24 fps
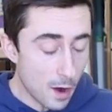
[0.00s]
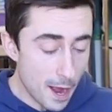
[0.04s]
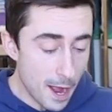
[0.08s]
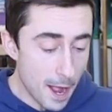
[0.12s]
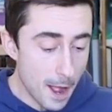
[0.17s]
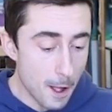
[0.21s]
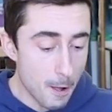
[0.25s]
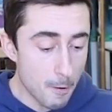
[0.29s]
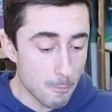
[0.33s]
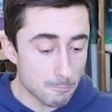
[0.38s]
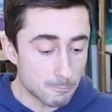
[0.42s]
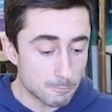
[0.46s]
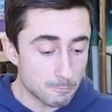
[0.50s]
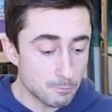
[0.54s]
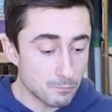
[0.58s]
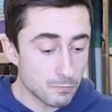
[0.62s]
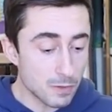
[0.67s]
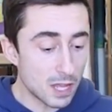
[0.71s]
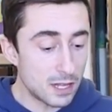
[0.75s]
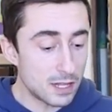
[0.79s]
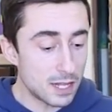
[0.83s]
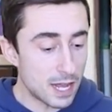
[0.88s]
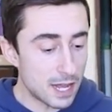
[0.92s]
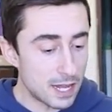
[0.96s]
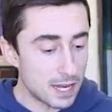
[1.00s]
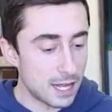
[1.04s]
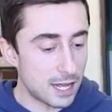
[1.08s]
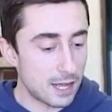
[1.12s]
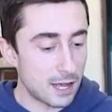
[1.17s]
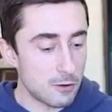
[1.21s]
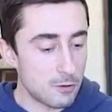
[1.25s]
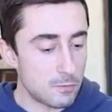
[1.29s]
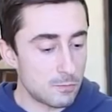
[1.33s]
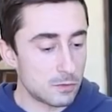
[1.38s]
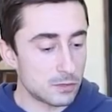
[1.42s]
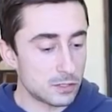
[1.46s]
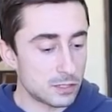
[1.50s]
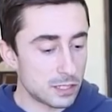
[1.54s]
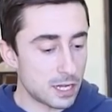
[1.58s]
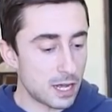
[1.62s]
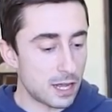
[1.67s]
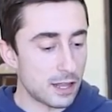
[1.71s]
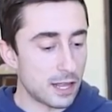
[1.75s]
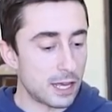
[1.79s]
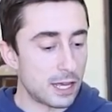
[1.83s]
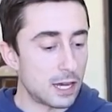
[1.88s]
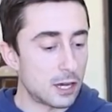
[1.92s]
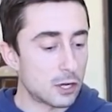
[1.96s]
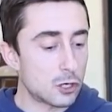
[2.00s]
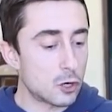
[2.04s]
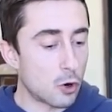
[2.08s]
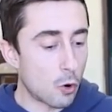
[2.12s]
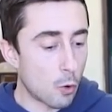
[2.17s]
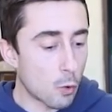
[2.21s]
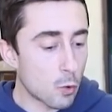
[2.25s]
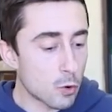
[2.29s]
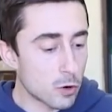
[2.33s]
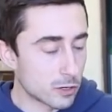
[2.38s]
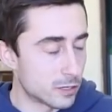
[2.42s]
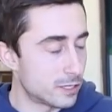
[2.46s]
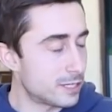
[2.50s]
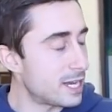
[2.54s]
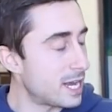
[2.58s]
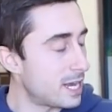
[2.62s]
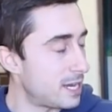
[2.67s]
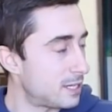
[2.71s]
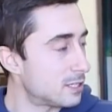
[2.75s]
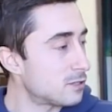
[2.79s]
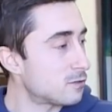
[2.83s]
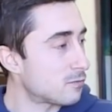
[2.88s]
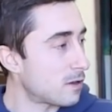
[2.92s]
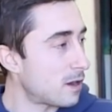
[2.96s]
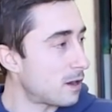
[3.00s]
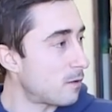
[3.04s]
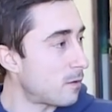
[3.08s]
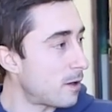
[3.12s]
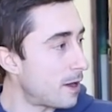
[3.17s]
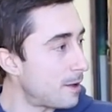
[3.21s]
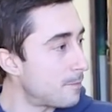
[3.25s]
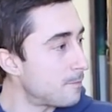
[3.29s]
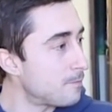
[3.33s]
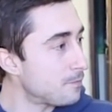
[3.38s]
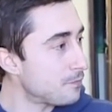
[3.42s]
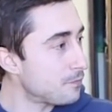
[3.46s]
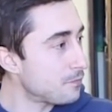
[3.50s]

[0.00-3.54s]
Wow. I almost got like a corn taste right away.